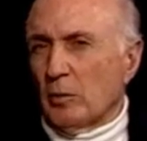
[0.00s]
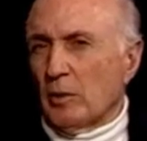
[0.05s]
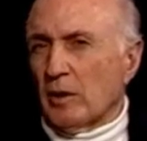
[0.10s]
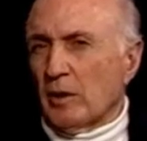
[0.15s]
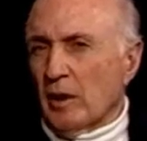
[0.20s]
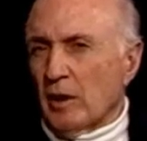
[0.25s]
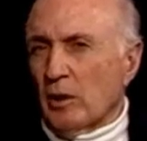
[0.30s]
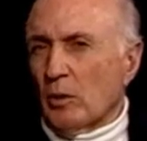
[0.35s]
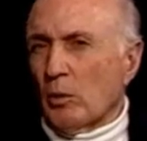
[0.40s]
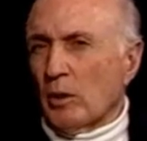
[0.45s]

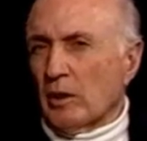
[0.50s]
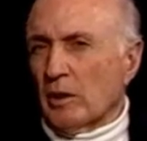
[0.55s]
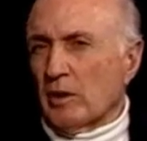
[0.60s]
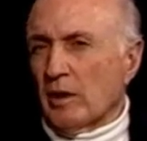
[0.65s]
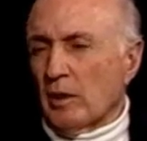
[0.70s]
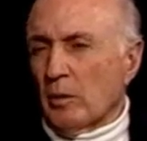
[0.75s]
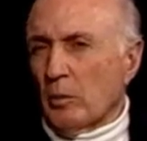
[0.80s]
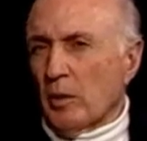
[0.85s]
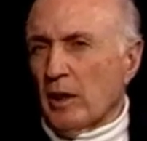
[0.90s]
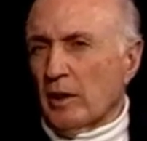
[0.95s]
but they don't want
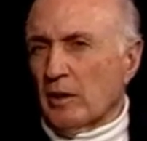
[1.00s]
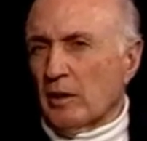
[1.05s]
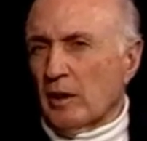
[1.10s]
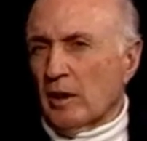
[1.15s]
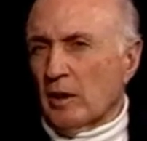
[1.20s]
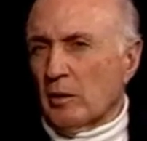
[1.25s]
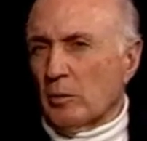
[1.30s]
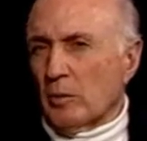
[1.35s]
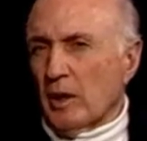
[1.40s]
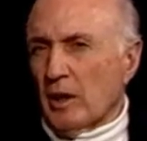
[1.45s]
to take
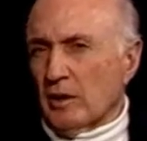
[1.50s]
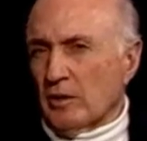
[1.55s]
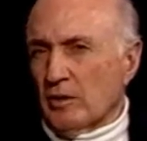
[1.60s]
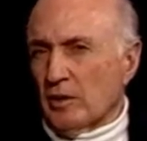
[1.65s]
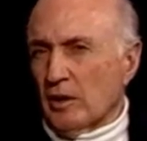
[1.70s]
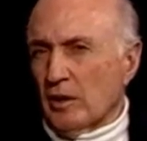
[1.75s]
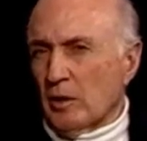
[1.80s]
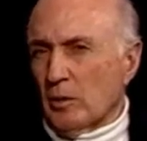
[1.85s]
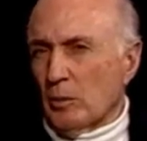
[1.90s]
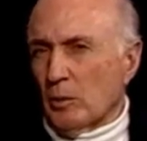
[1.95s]
botulinum
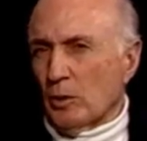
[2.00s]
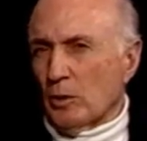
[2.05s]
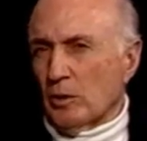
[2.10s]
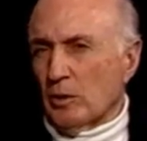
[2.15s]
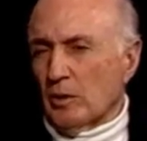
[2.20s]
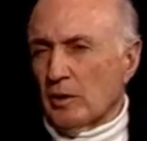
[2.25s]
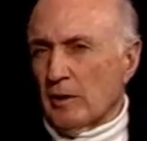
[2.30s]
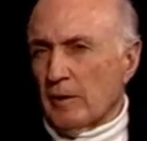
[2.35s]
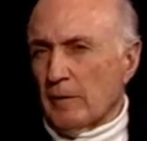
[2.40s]
toxin anymore.